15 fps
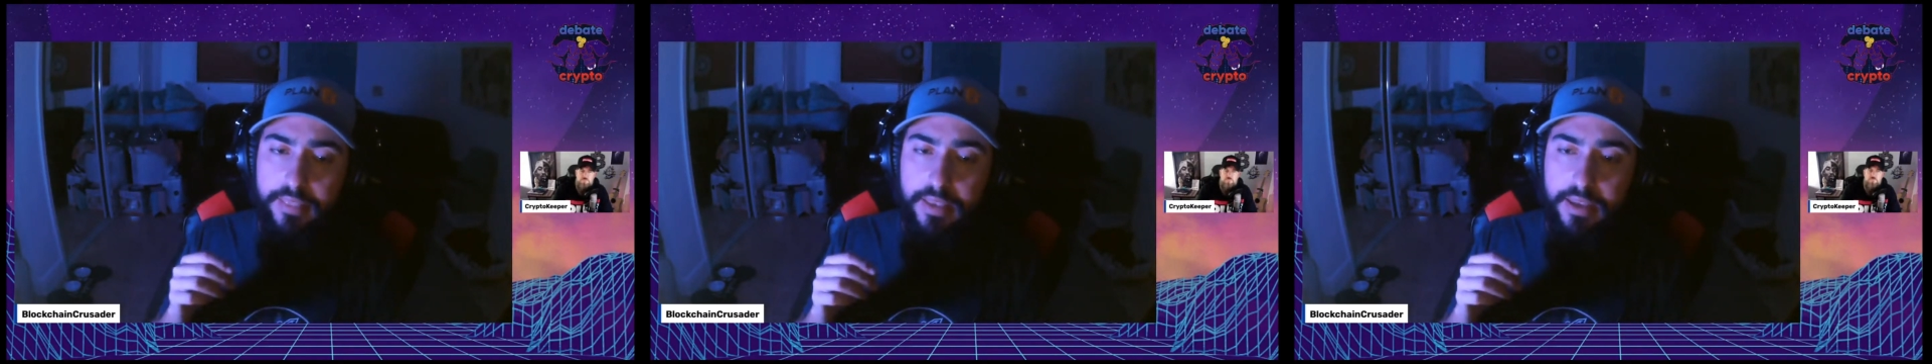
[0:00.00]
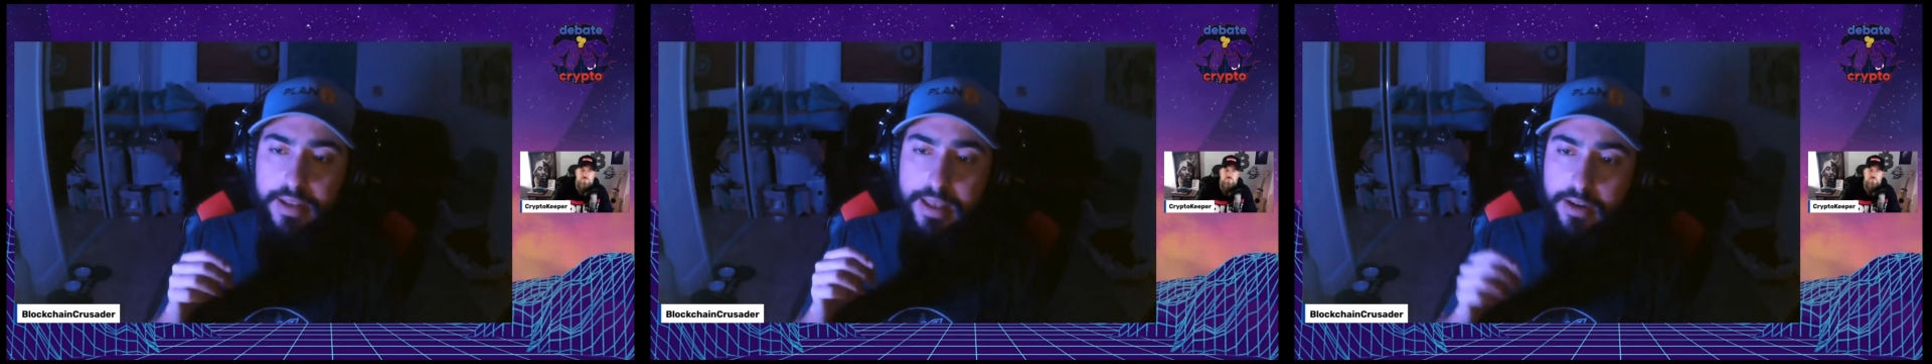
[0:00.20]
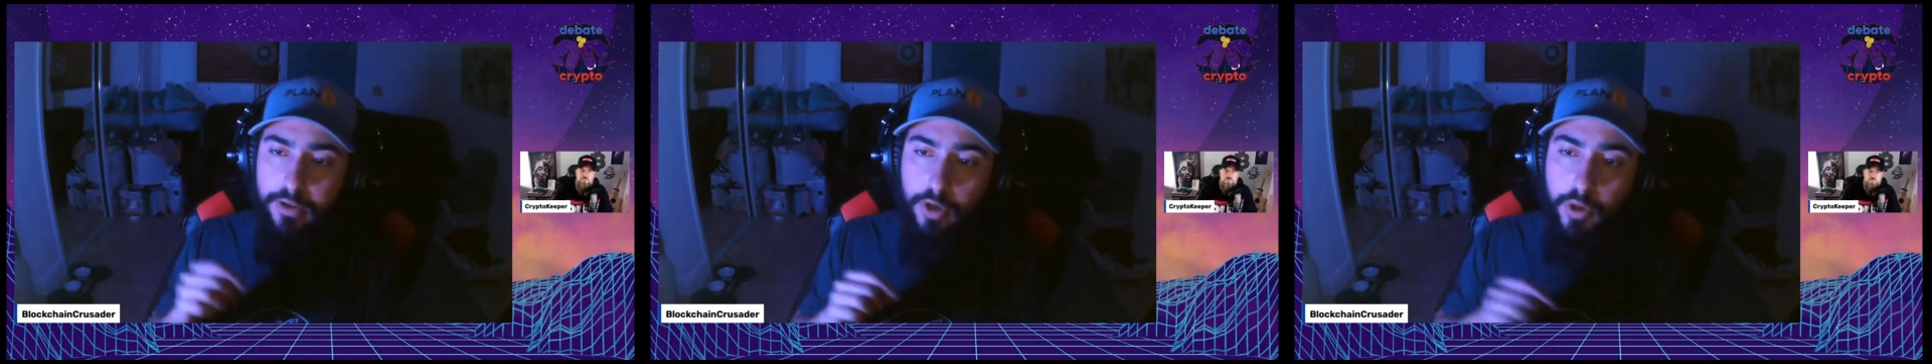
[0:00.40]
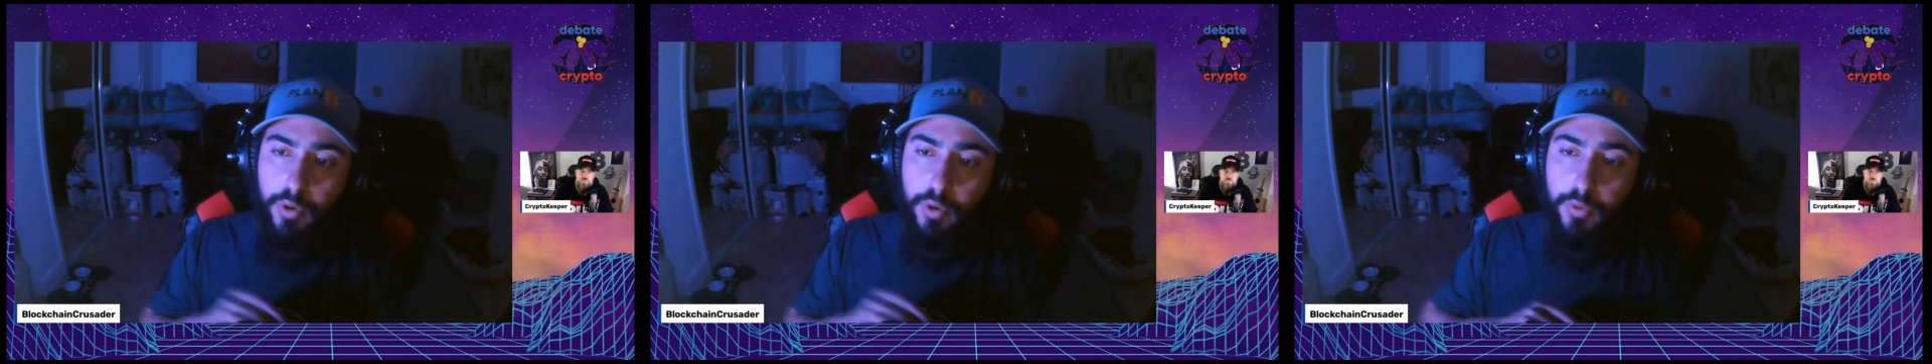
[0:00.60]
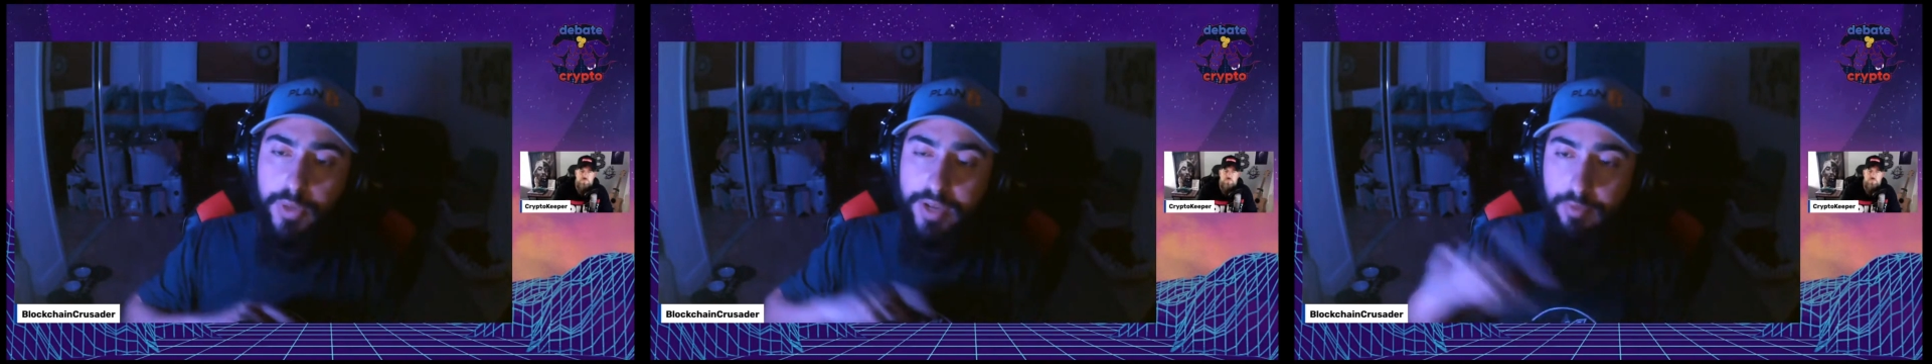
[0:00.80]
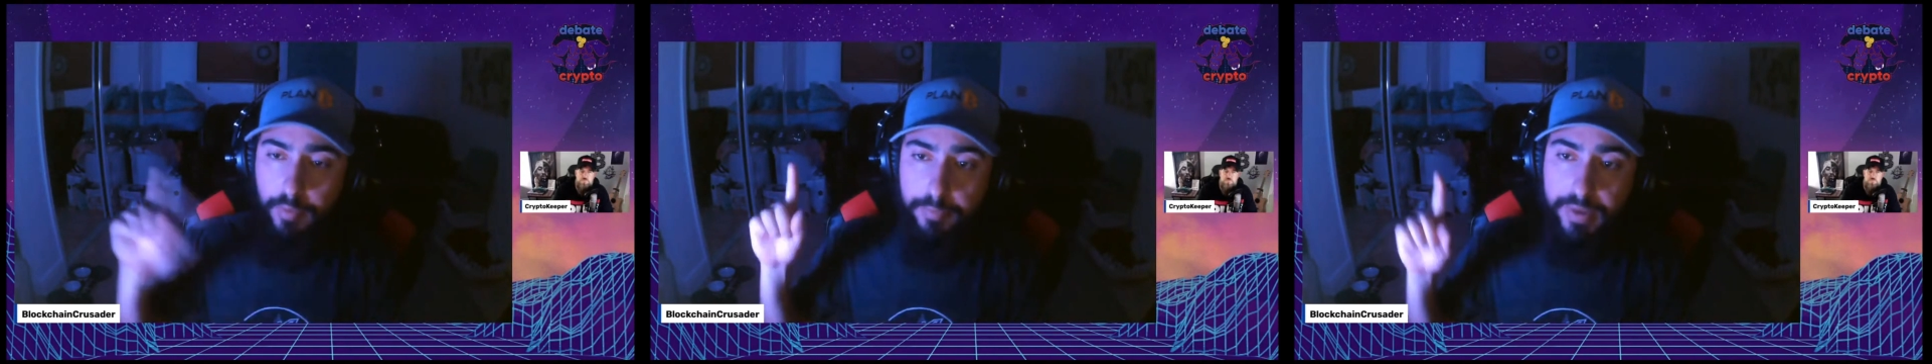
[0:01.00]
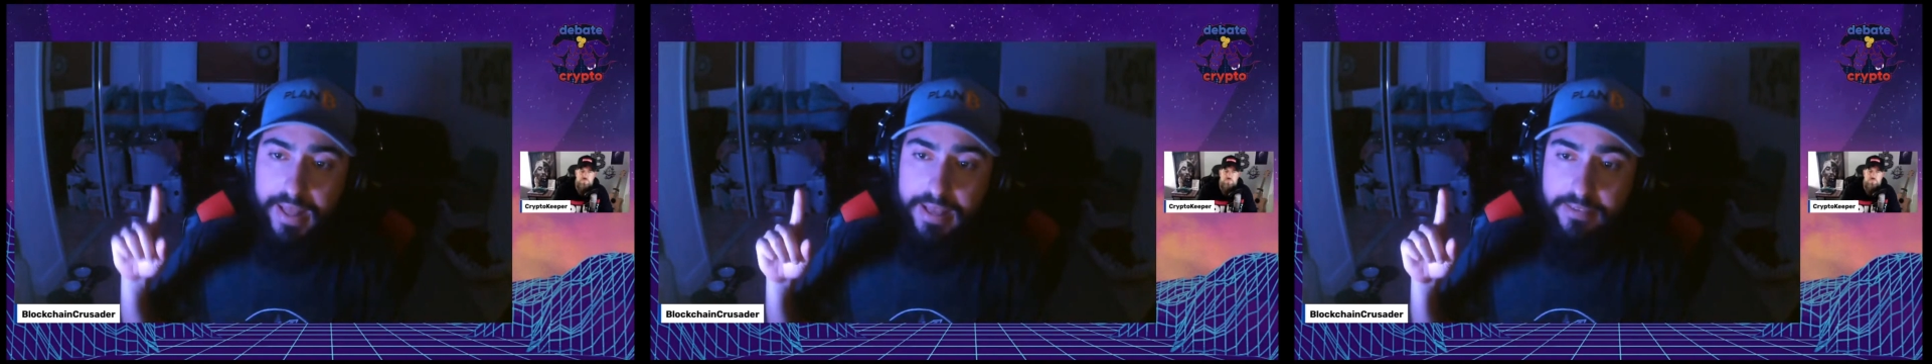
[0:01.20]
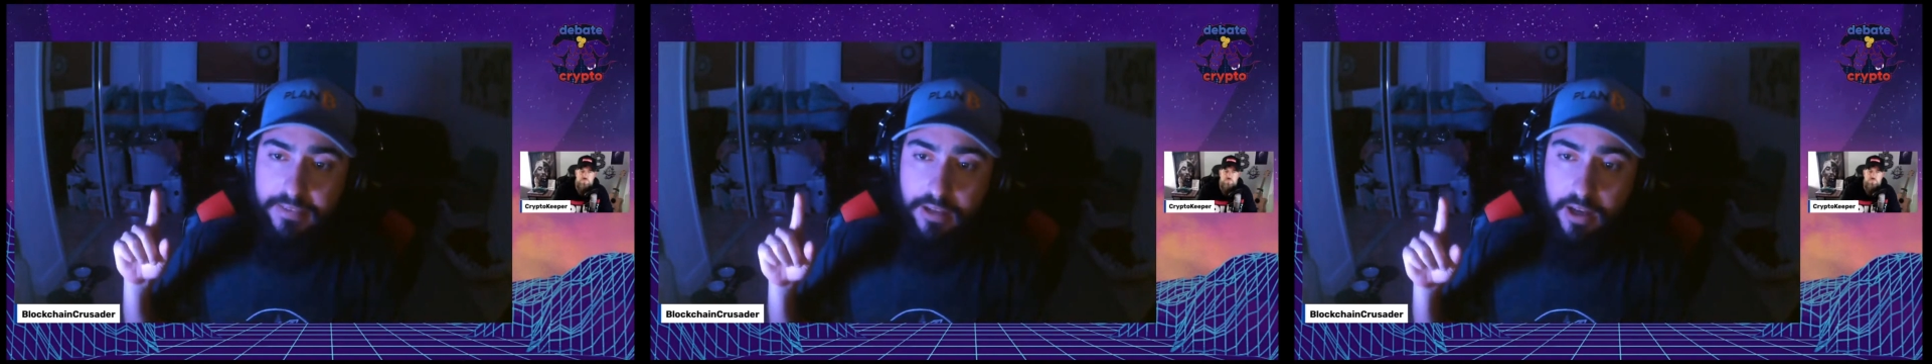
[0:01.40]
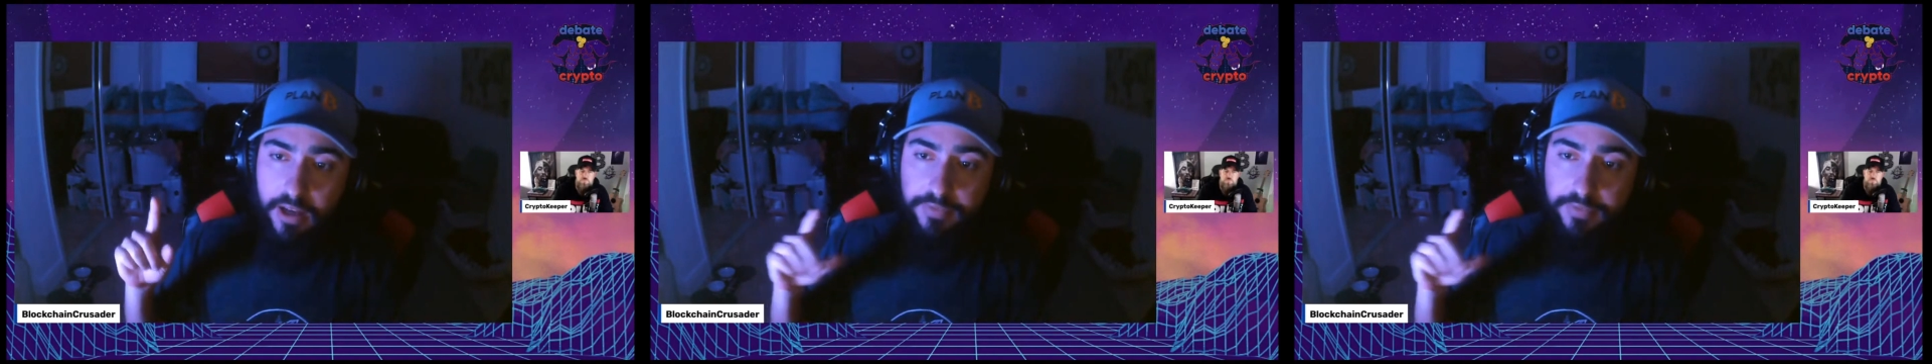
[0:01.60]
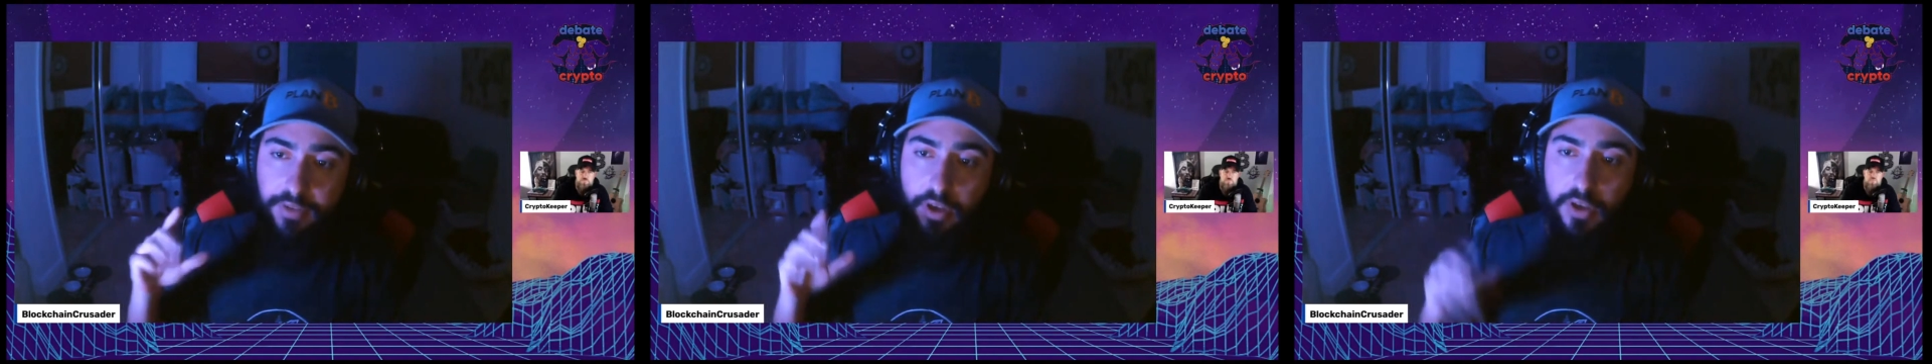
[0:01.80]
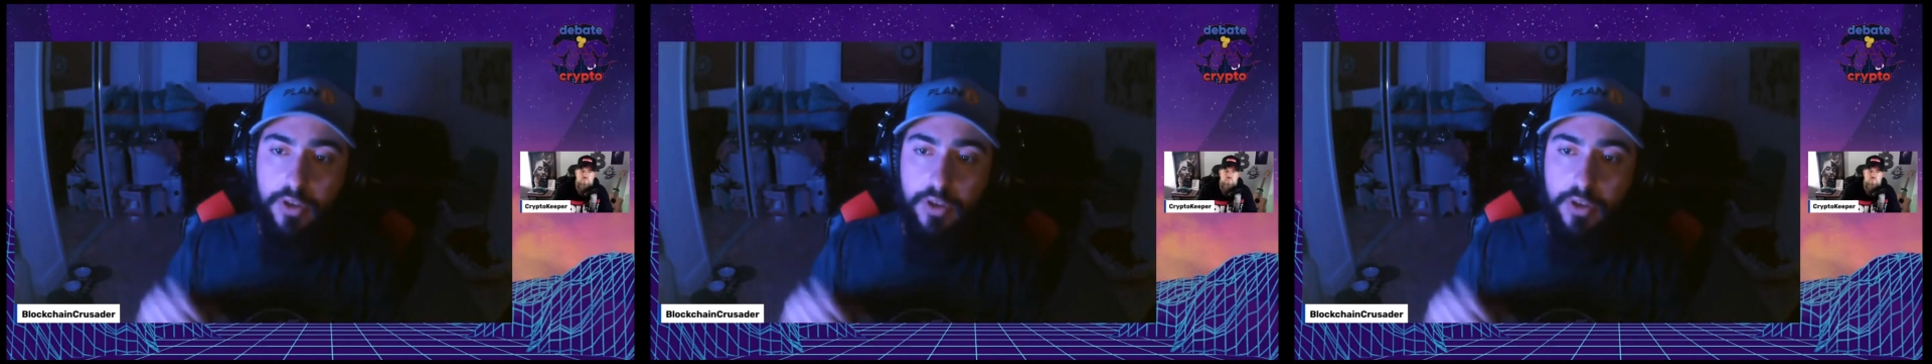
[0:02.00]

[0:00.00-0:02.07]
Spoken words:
then out of nowhere we have a blast off,